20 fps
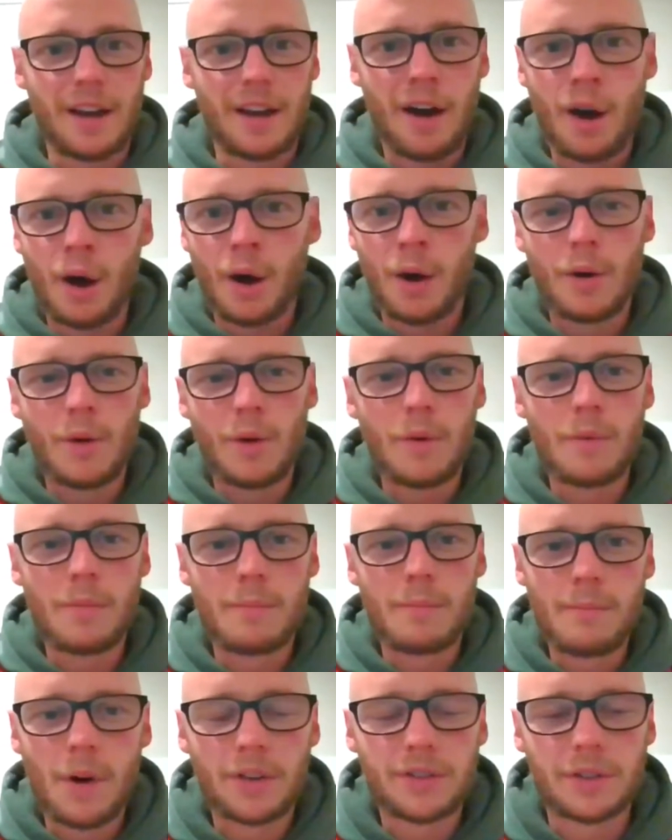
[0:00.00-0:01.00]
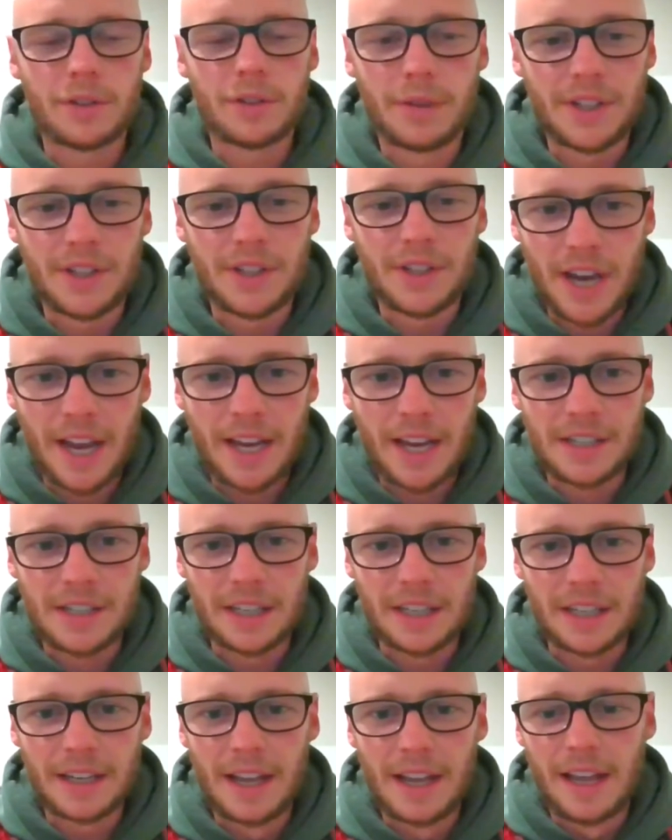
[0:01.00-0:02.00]
Our whole model is
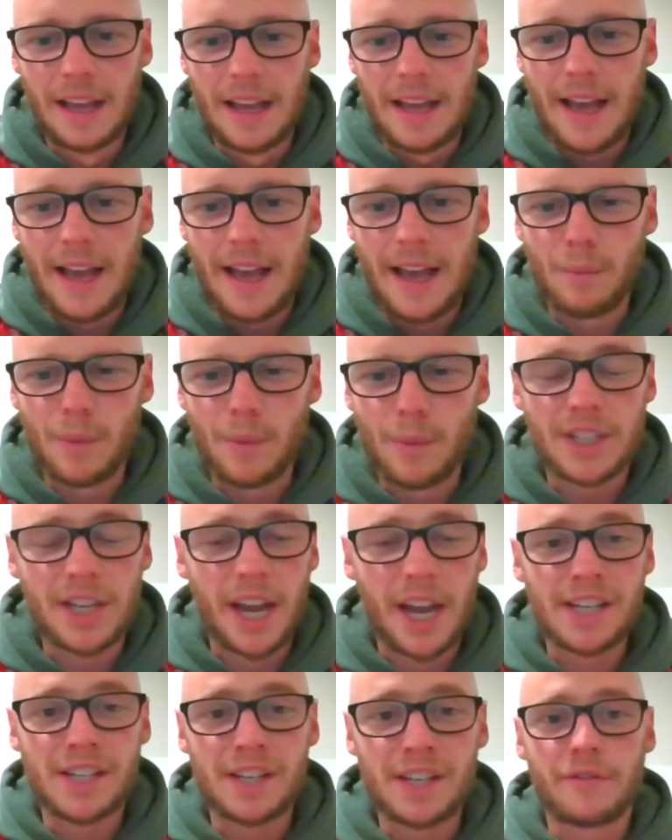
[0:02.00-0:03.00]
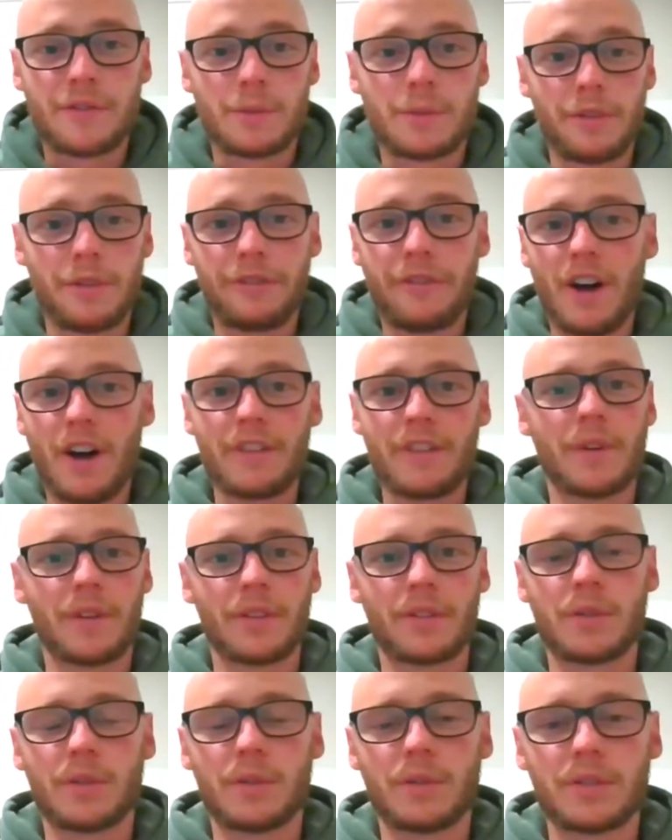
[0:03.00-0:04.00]
changing, and we're changing from a
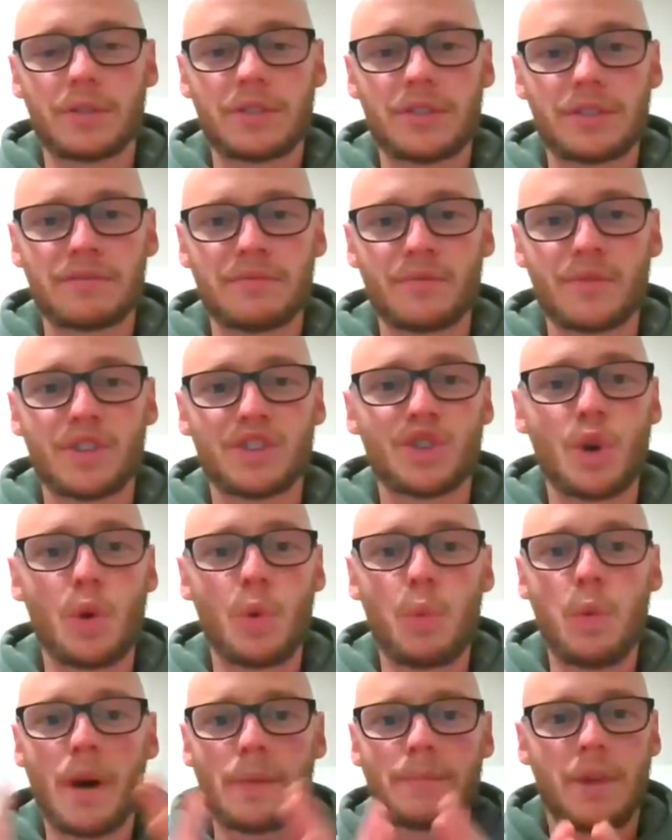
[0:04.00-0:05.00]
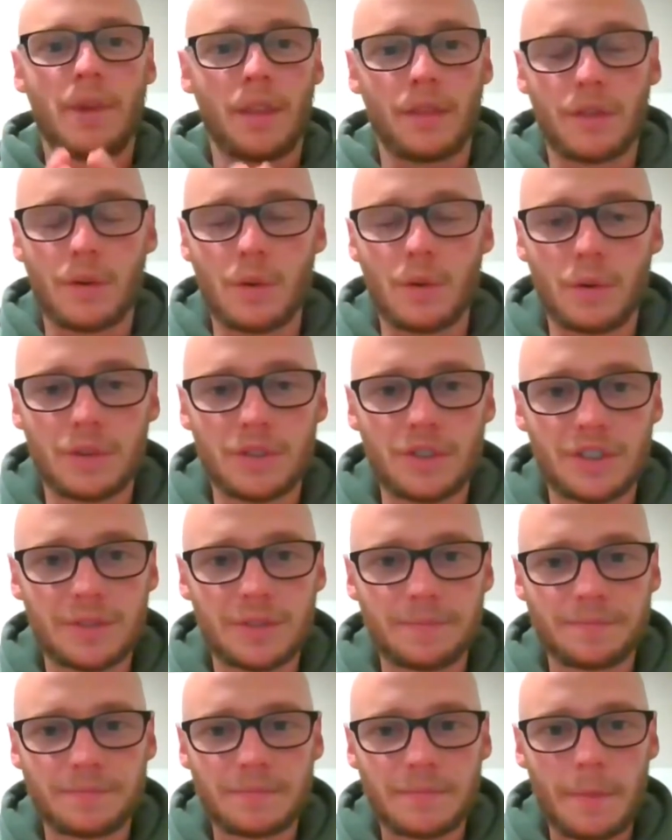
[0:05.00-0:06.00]
5-month course to a 1-month course.